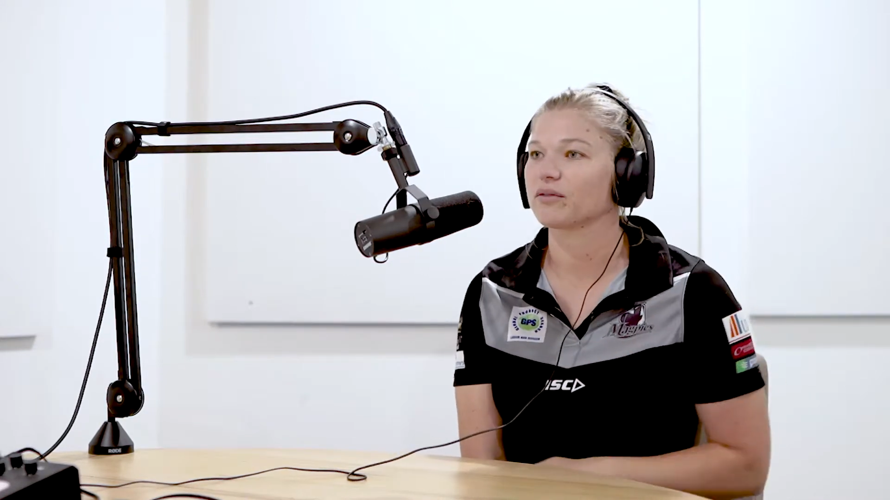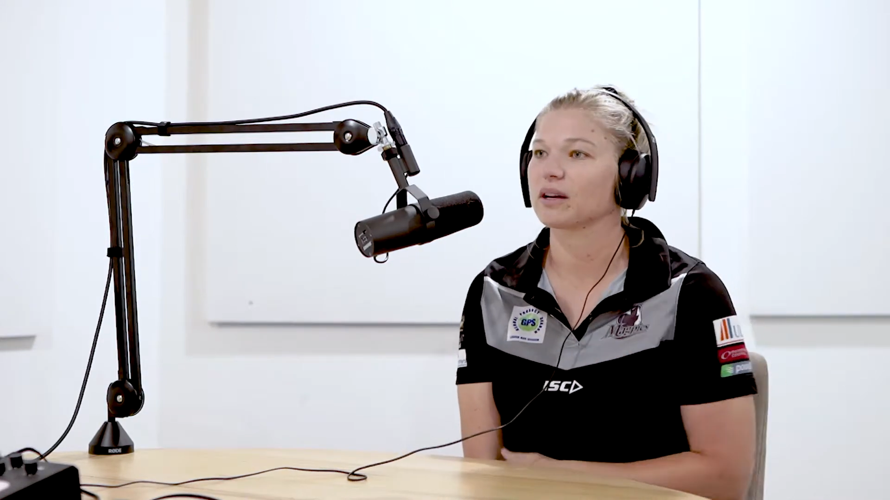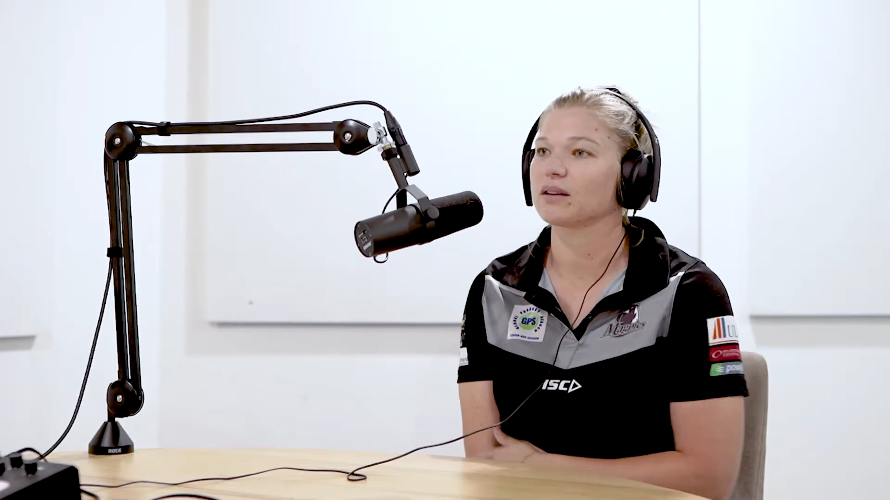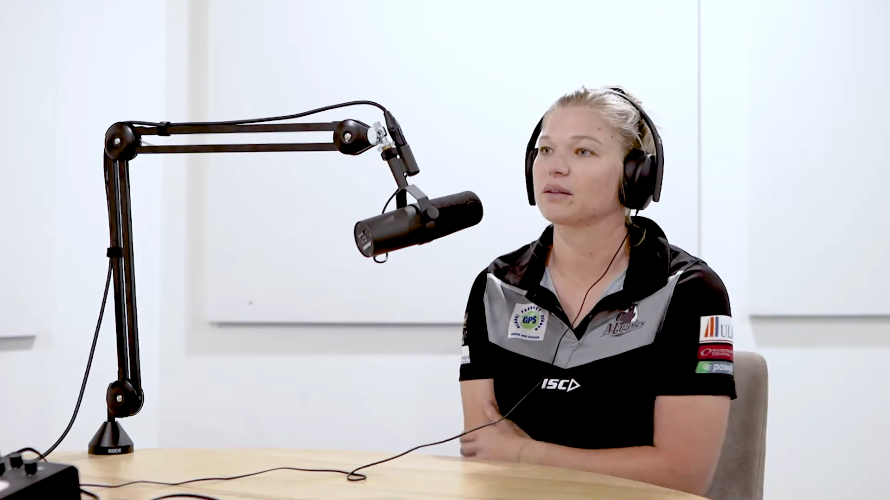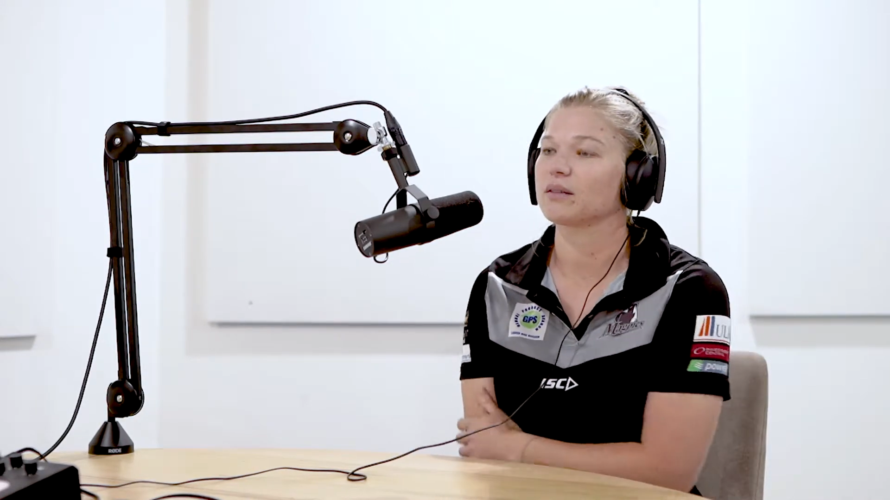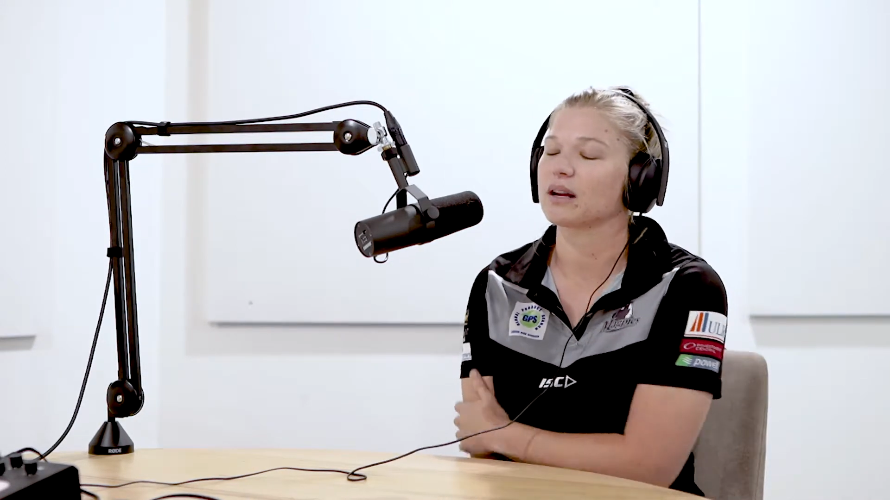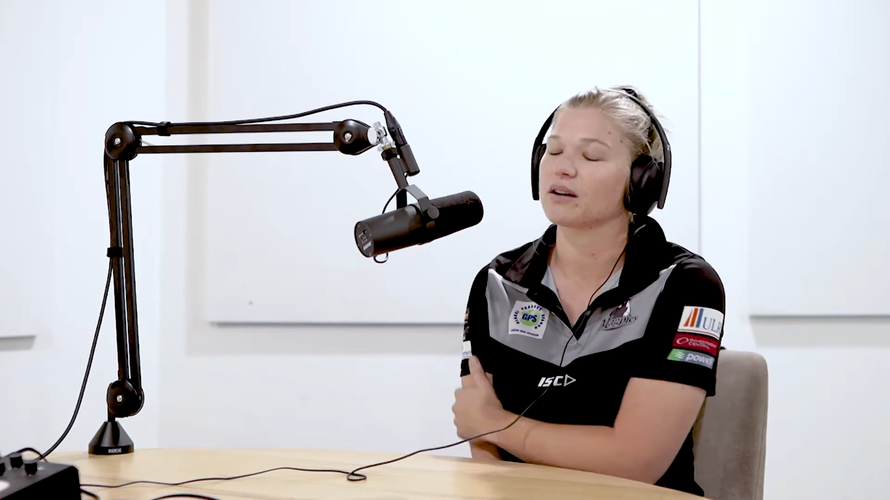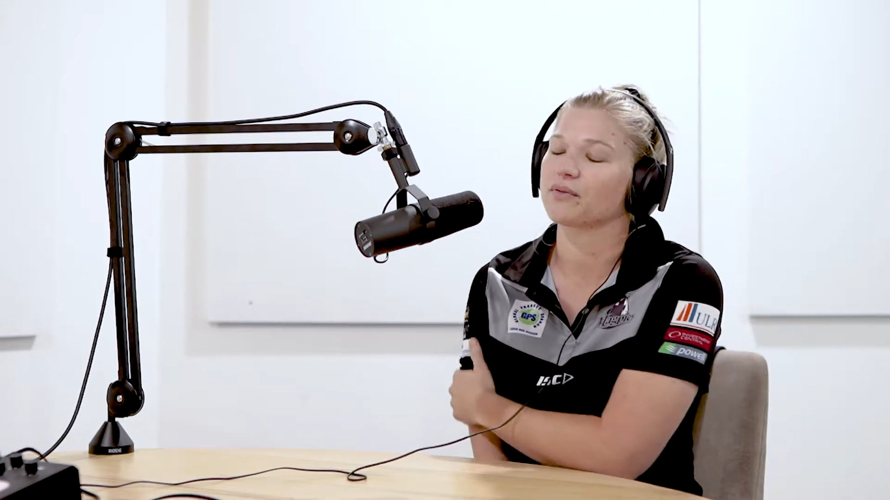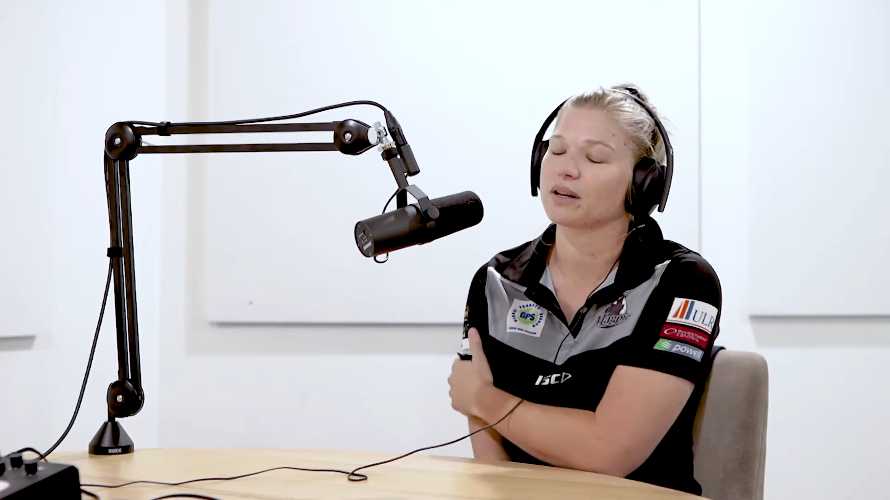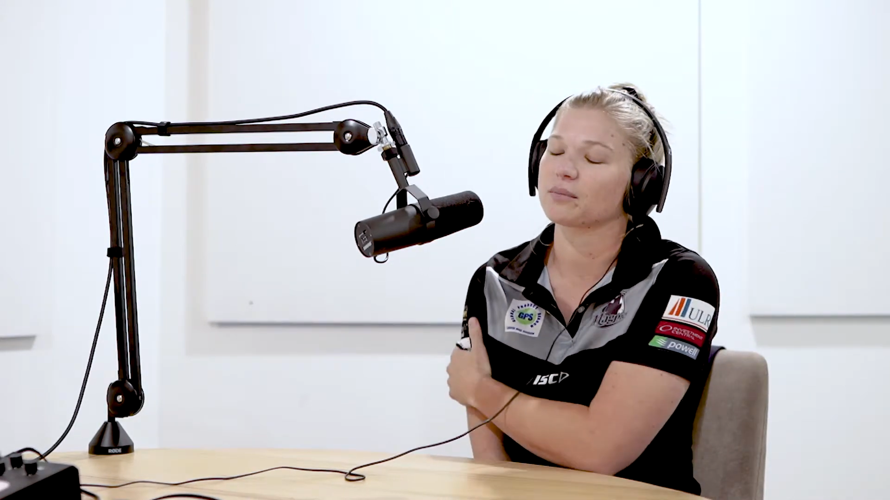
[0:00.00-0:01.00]
around in
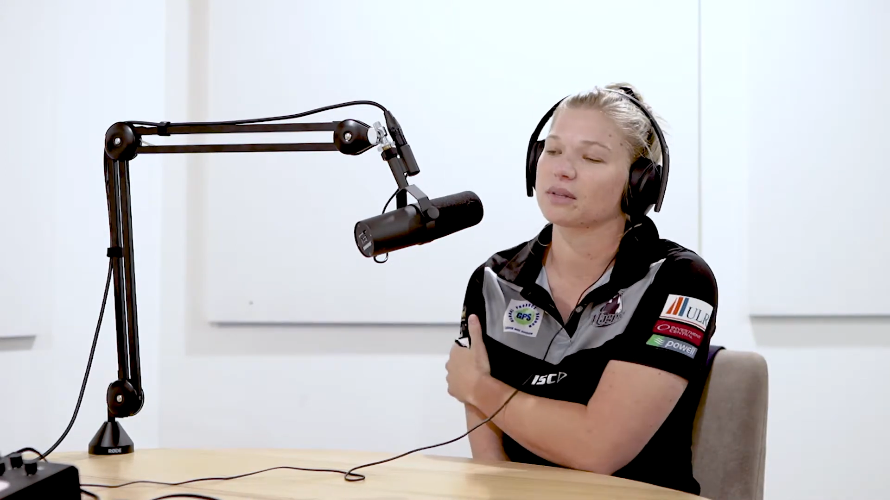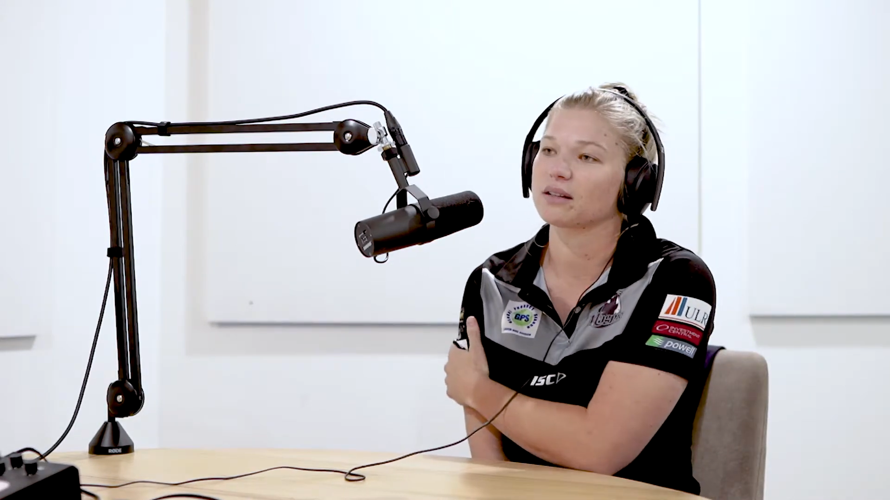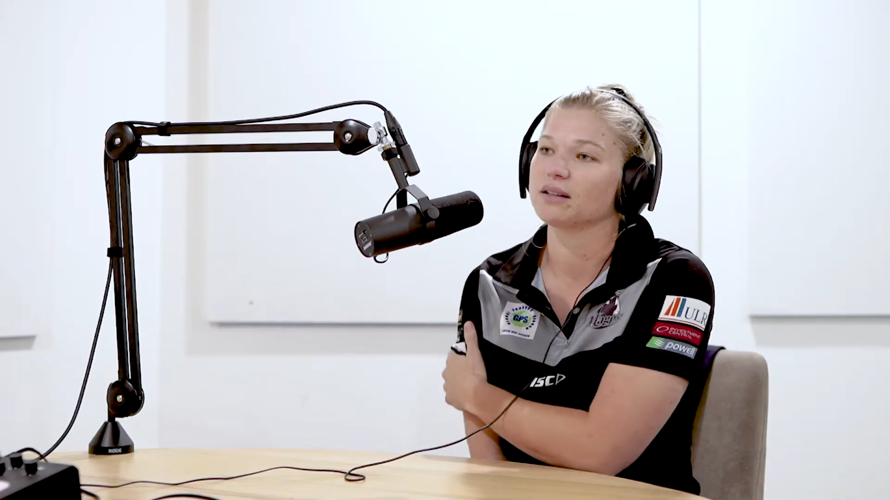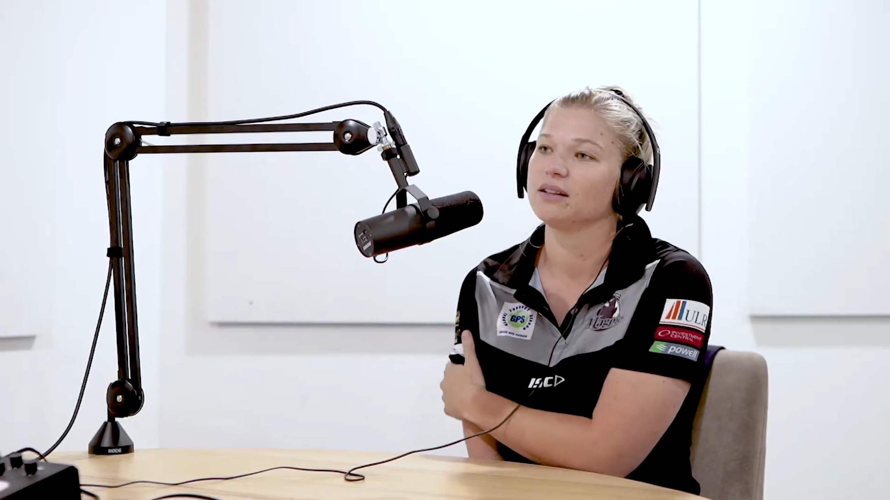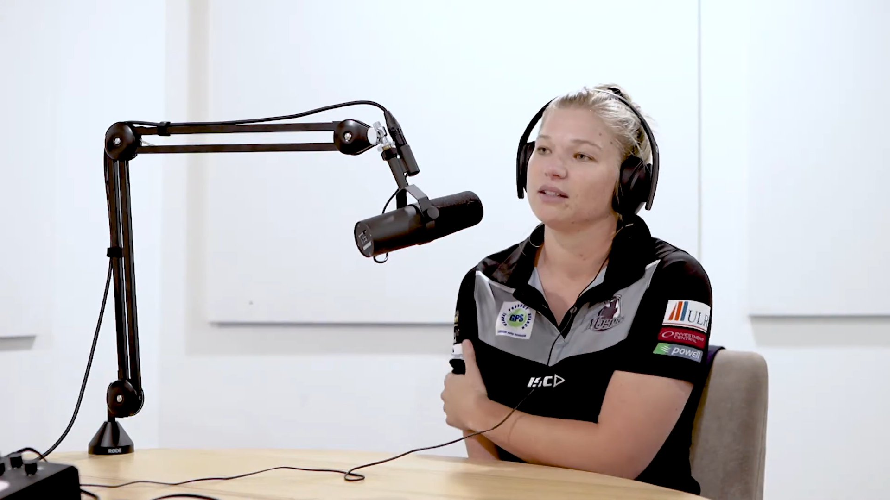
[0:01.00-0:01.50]
our family.